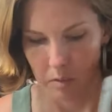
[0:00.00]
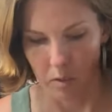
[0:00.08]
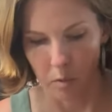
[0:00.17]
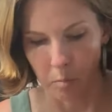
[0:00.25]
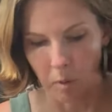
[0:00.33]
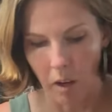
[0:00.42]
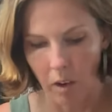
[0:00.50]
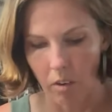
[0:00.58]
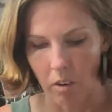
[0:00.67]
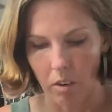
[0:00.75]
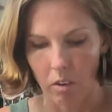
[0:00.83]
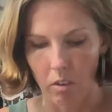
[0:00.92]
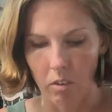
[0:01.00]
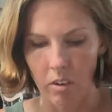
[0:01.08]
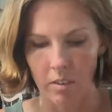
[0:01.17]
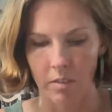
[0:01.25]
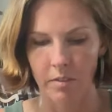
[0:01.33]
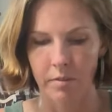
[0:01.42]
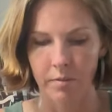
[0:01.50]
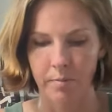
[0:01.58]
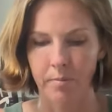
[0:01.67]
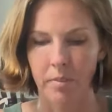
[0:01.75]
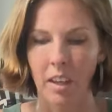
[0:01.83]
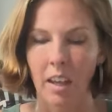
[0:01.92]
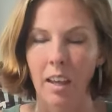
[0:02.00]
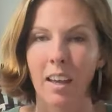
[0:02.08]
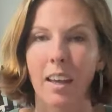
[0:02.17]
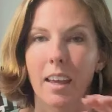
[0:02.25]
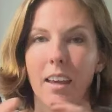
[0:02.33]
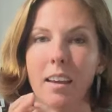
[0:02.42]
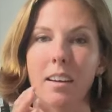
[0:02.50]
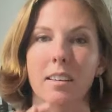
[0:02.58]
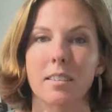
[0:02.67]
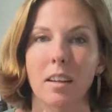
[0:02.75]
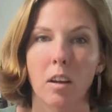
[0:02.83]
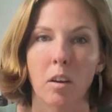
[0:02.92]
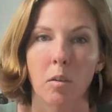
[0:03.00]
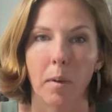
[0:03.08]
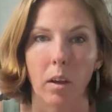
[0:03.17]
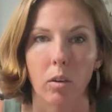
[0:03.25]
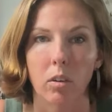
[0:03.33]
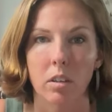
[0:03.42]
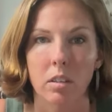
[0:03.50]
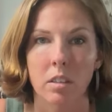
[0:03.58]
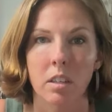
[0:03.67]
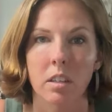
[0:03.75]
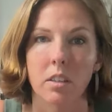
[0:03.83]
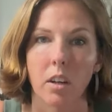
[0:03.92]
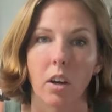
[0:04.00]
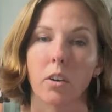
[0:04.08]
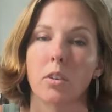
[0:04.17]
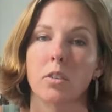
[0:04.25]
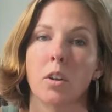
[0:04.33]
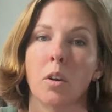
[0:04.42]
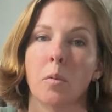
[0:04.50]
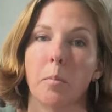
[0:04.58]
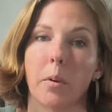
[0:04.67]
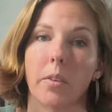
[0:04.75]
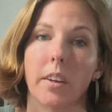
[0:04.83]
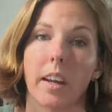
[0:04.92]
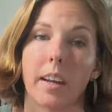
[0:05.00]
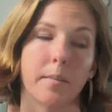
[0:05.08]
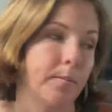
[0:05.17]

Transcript: Tomorrow is my oldest daughter's birthday.